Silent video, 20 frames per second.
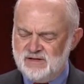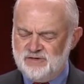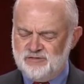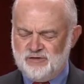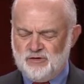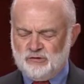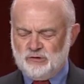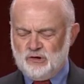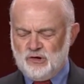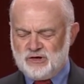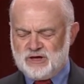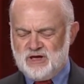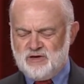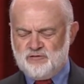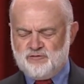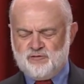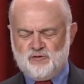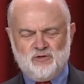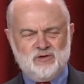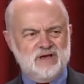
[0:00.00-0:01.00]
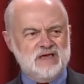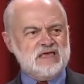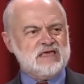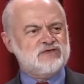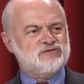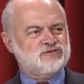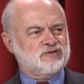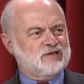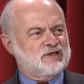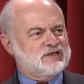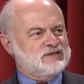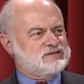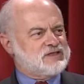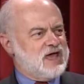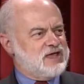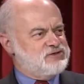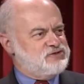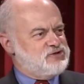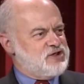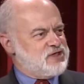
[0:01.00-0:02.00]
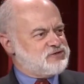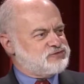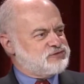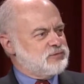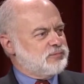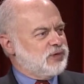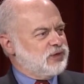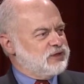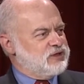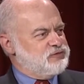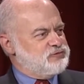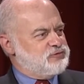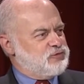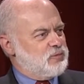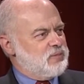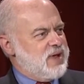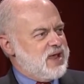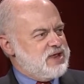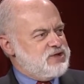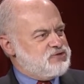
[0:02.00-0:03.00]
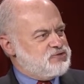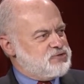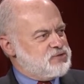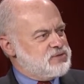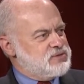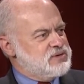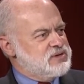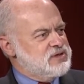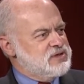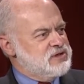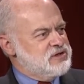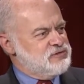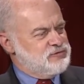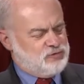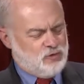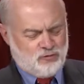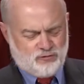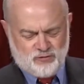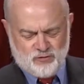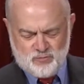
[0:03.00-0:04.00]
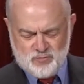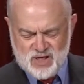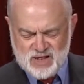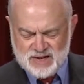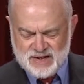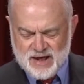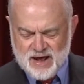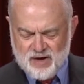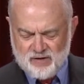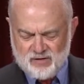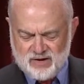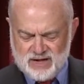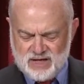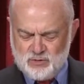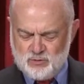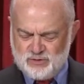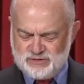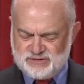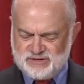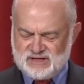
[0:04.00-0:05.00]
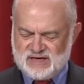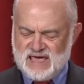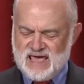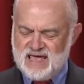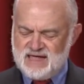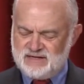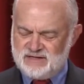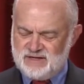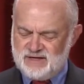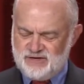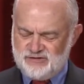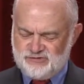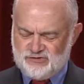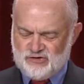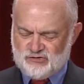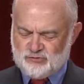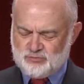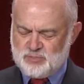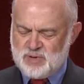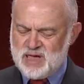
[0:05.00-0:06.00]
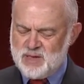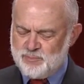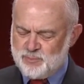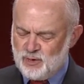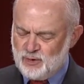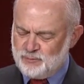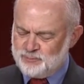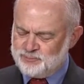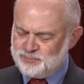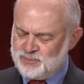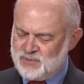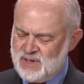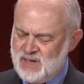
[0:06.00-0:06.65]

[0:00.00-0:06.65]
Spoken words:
They're looking for easily digestible information, for familiarity with the candidates as people,